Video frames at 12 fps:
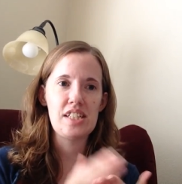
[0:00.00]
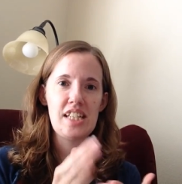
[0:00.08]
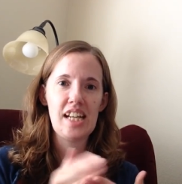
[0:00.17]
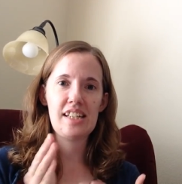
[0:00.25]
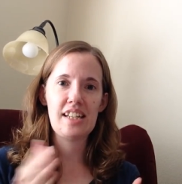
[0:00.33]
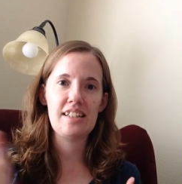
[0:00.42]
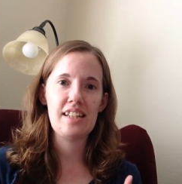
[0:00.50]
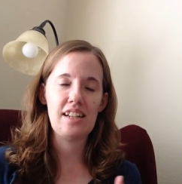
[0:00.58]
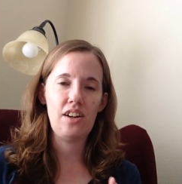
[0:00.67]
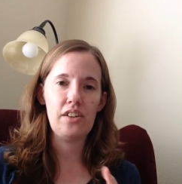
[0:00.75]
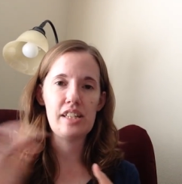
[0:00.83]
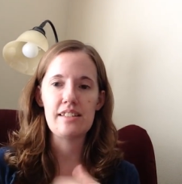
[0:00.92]
tick tick
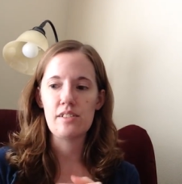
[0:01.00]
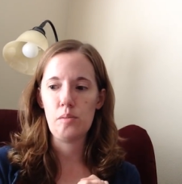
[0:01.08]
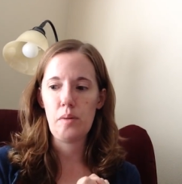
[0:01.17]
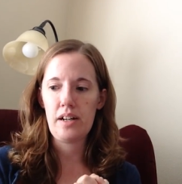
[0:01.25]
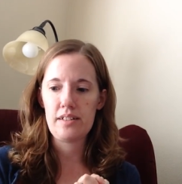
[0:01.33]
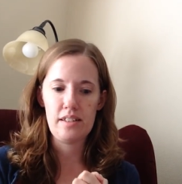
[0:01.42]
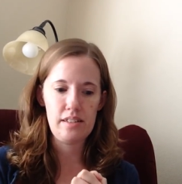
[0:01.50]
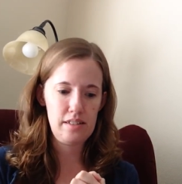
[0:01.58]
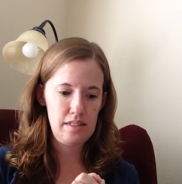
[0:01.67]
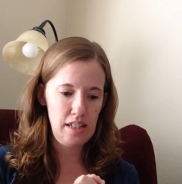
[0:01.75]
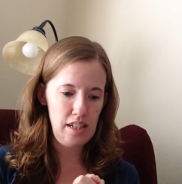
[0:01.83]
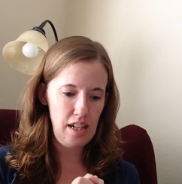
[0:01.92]
tick all these little
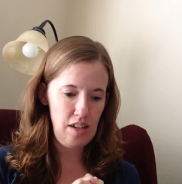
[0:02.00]
boxes that